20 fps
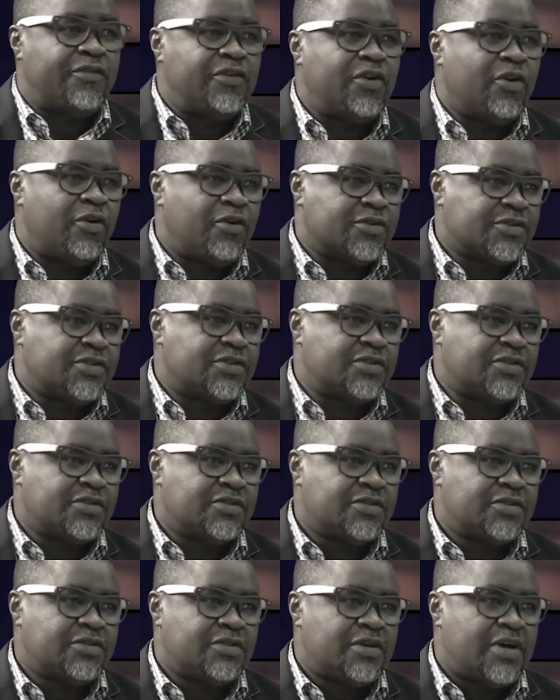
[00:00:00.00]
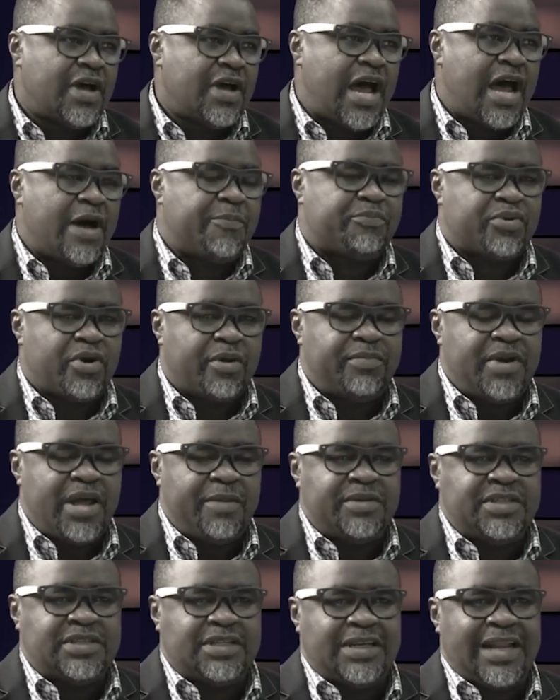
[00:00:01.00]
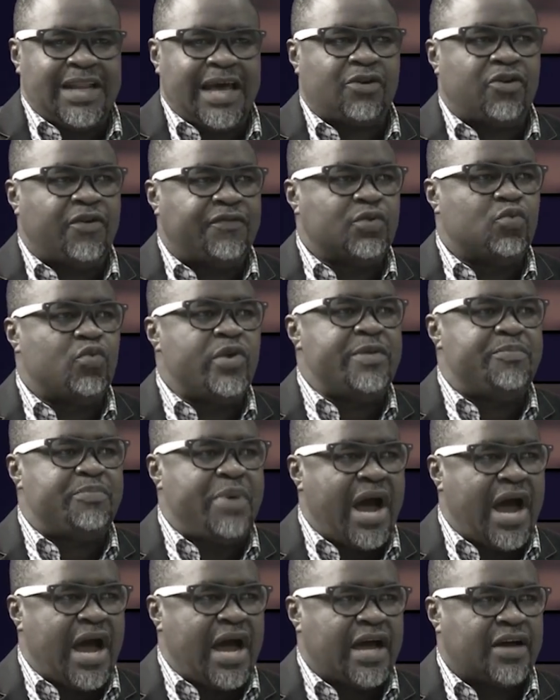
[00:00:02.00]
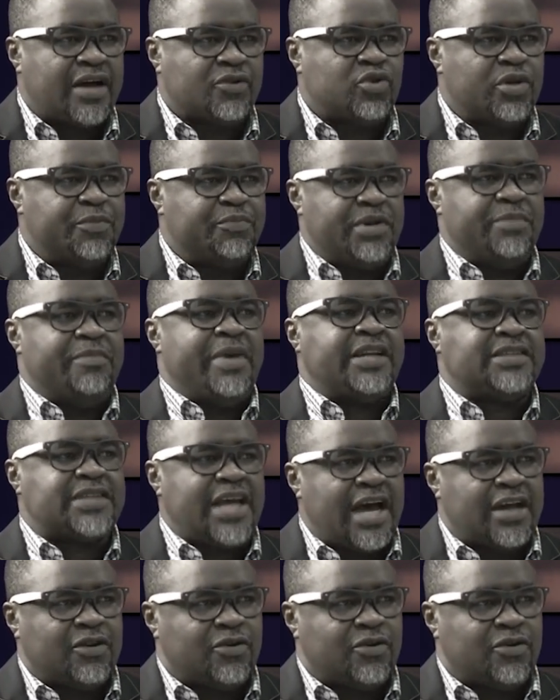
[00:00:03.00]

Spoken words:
laws. Our problem is lack of the will power to implement our